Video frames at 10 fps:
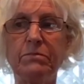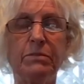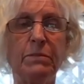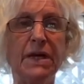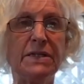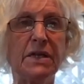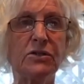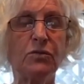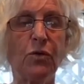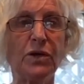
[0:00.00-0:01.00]
money
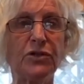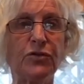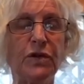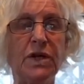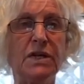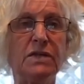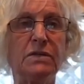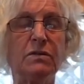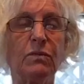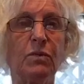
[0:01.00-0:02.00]
doesn't grow on
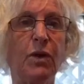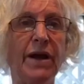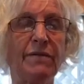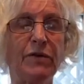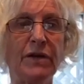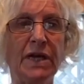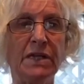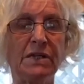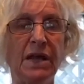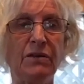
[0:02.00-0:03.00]
trees, whatever it
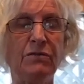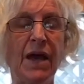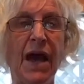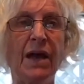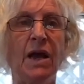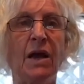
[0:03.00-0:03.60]
is that you get,